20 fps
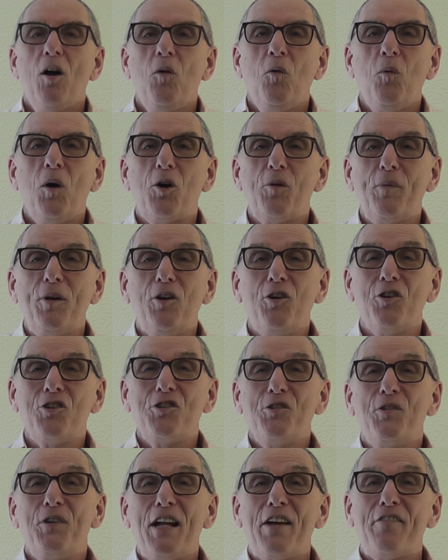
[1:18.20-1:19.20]
Welcome along
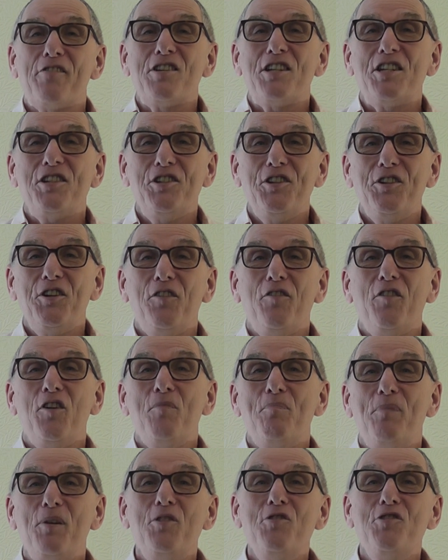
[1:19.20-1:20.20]
to another edition of
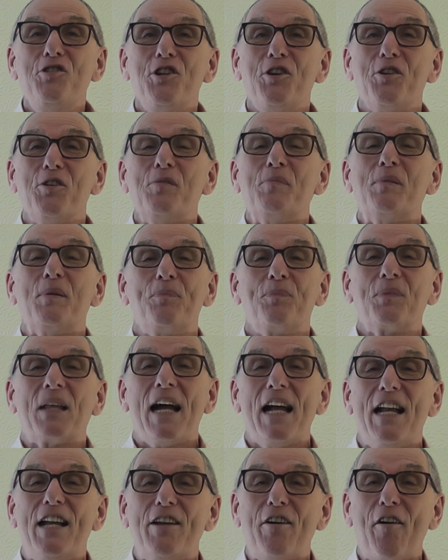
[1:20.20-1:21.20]
BalloonTube,
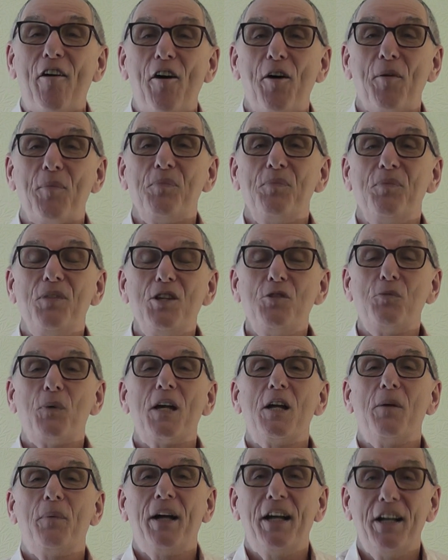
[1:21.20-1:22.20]
and this
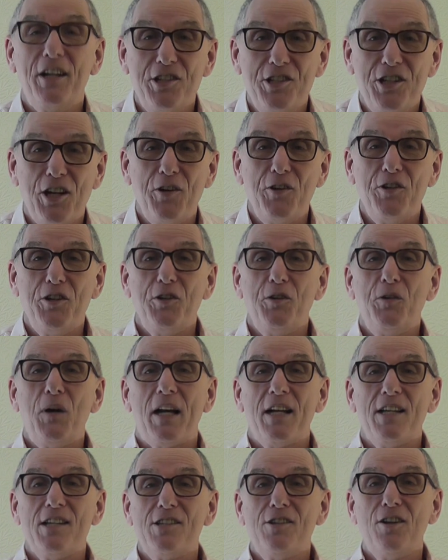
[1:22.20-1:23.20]
week we're going to show you,
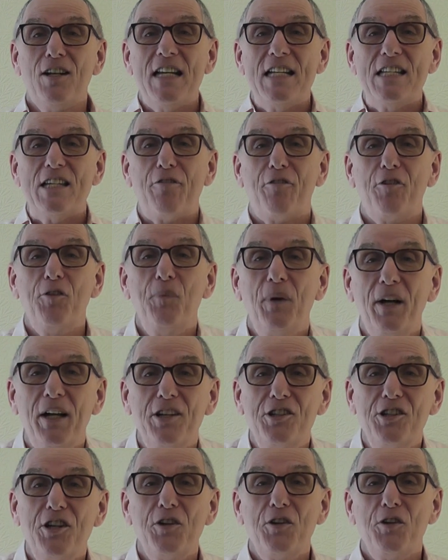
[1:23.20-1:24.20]
and it's slightly different, we're going
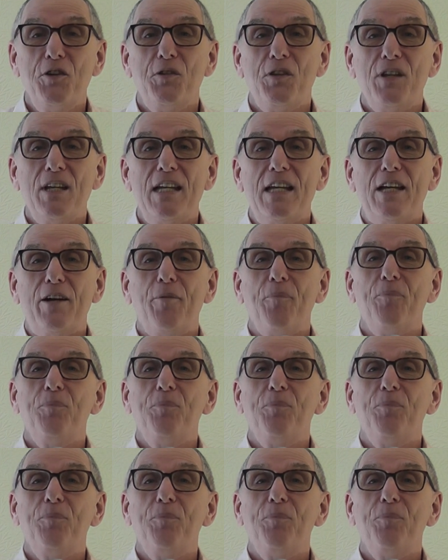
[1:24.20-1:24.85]
to show you the